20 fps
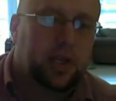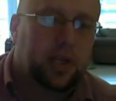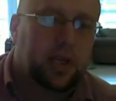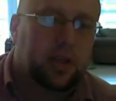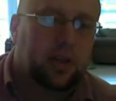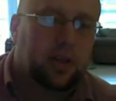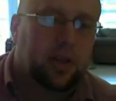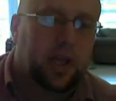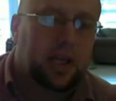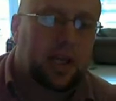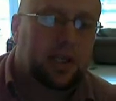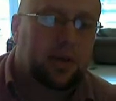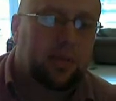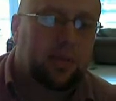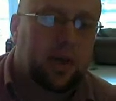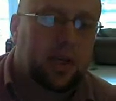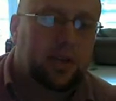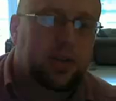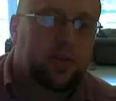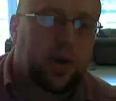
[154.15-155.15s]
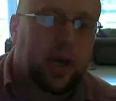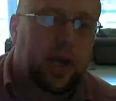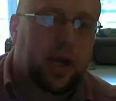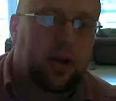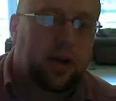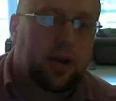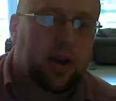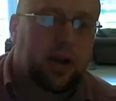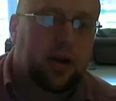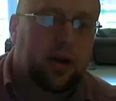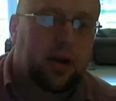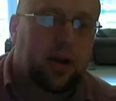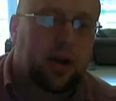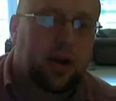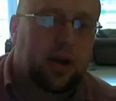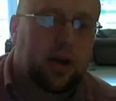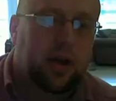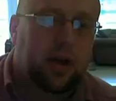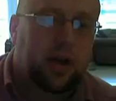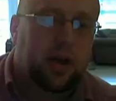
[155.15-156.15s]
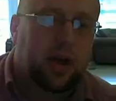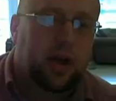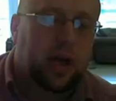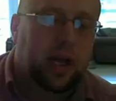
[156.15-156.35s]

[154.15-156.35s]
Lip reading: I'm going to take the lazy man's way out here.